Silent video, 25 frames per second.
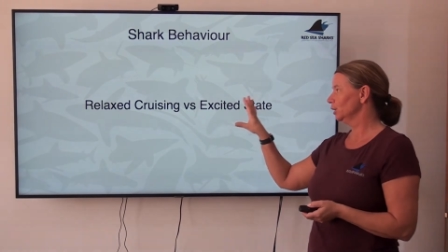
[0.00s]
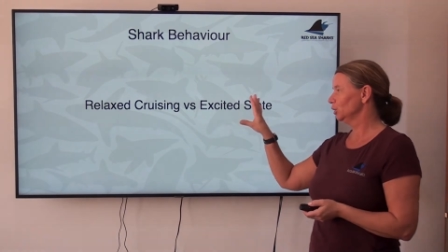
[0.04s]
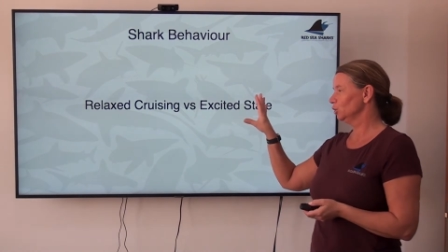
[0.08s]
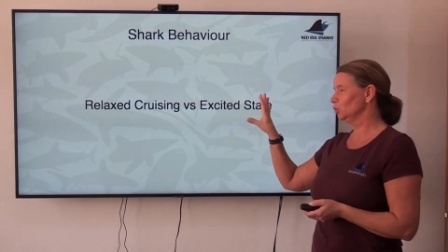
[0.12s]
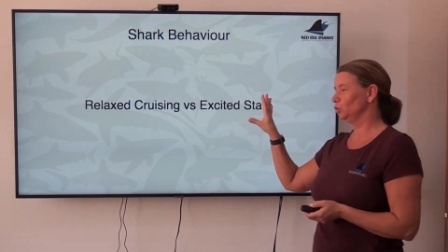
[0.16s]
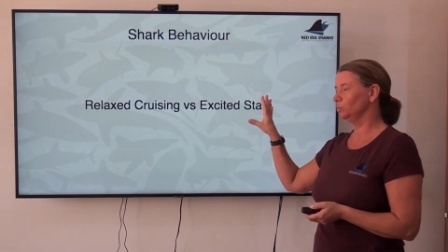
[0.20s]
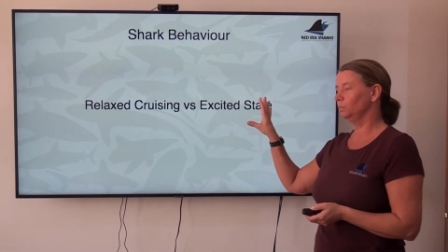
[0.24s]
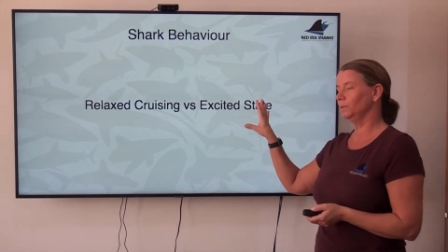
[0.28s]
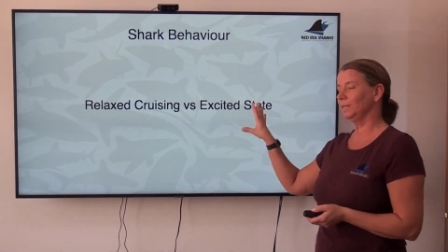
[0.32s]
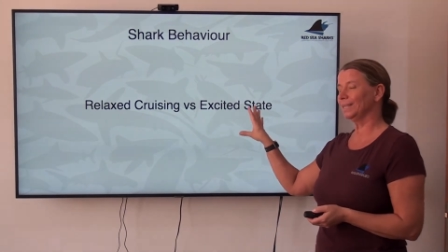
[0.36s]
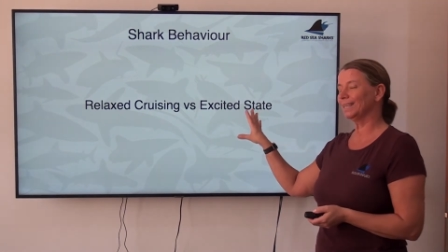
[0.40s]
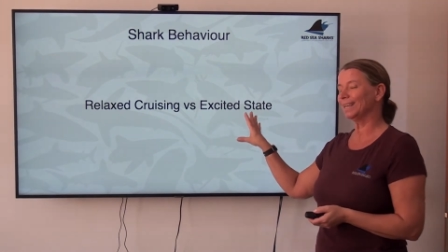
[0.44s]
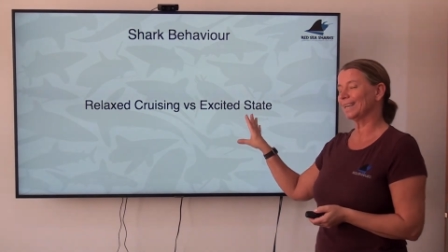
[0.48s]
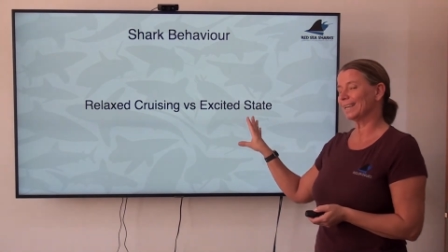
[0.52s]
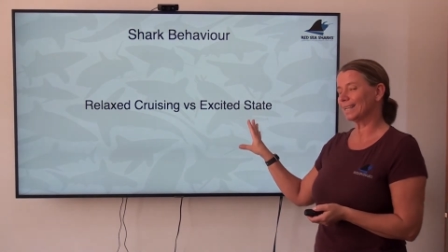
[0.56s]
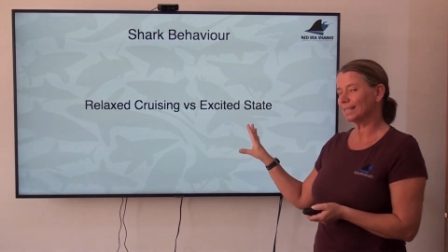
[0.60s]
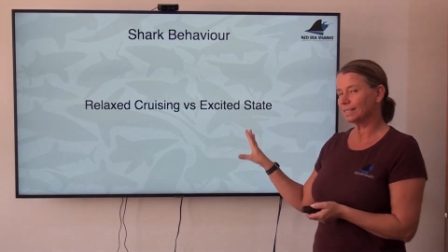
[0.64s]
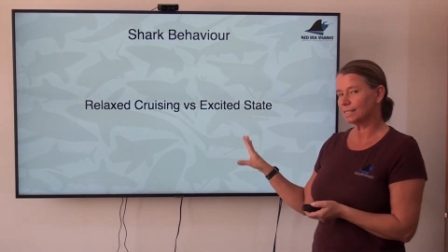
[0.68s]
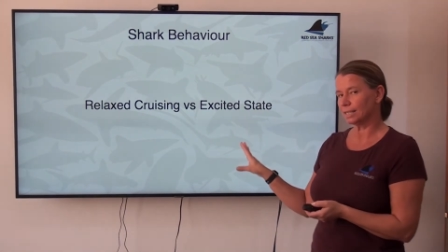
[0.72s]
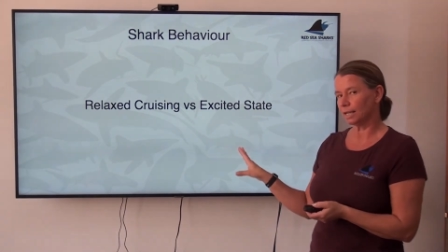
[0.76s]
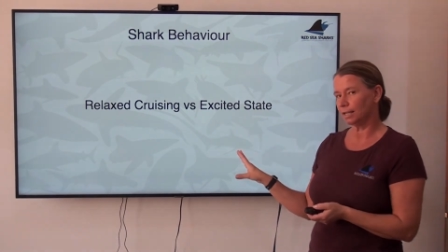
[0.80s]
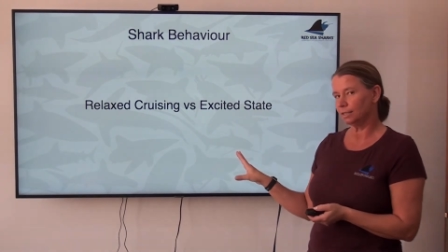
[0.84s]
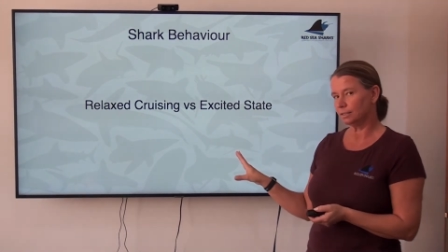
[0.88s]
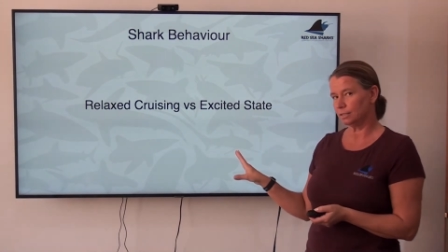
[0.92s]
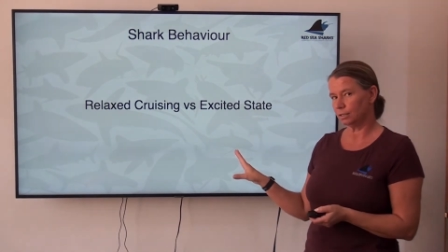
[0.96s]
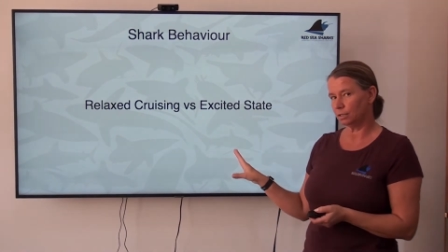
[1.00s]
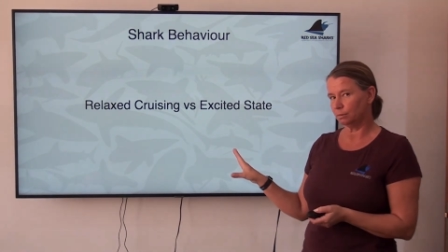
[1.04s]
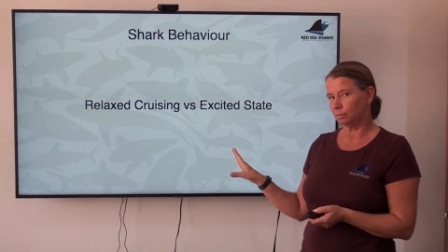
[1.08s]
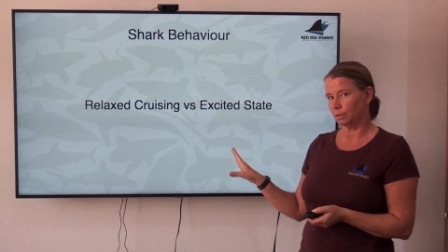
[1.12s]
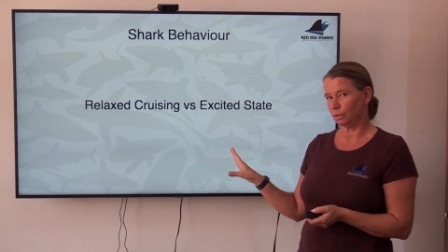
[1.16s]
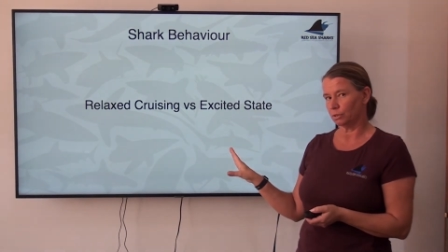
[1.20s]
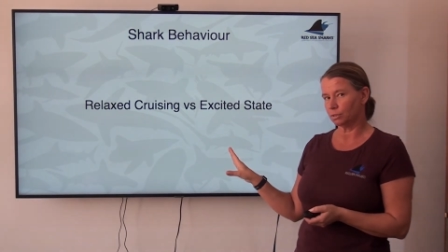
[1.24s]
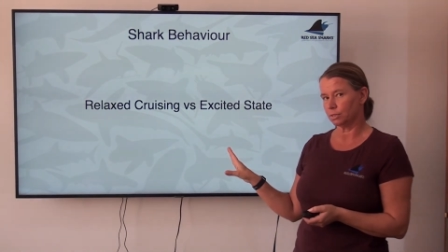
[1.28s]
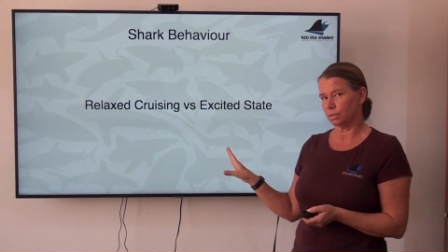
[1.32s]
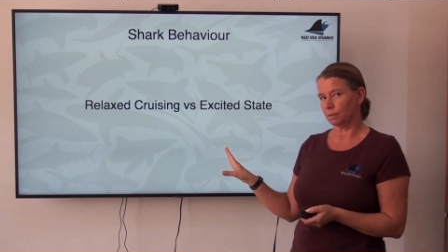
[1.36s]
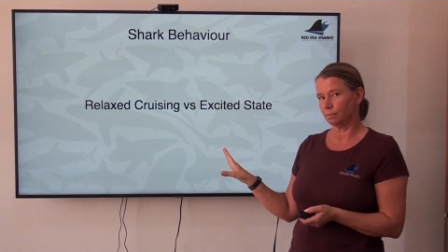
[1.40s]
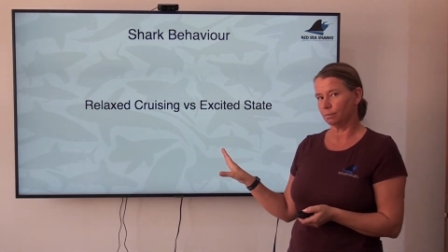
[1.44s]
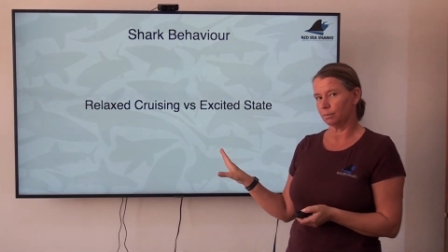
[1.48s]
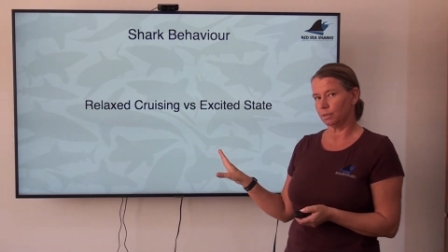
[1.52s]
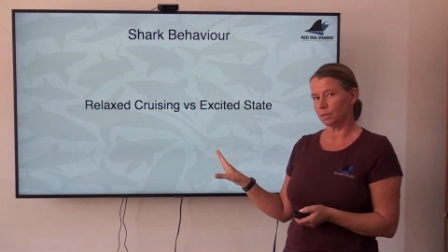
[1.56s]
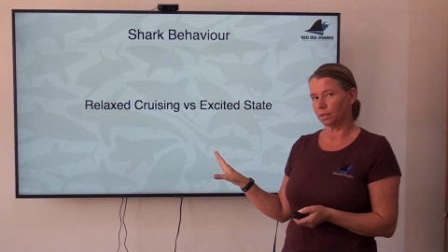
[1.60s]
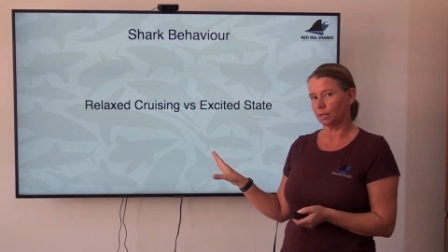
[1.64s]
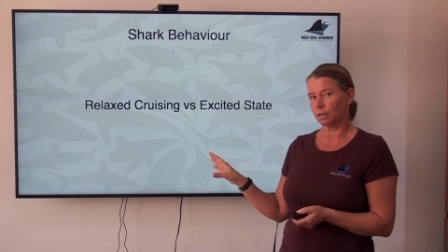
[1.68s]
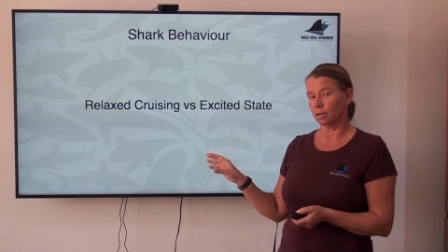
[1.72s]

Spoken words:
to being excited about something.